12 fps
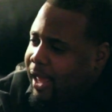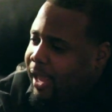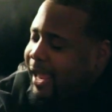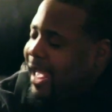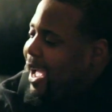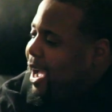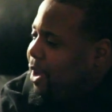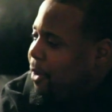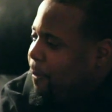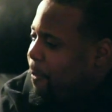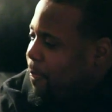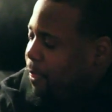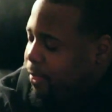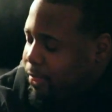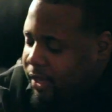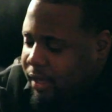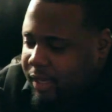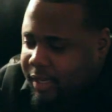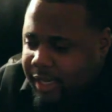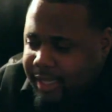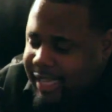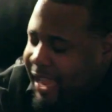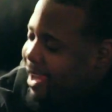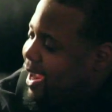allow the
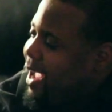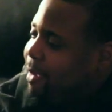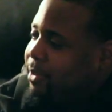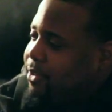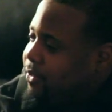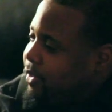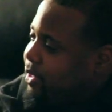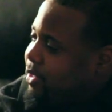entire atmosphere to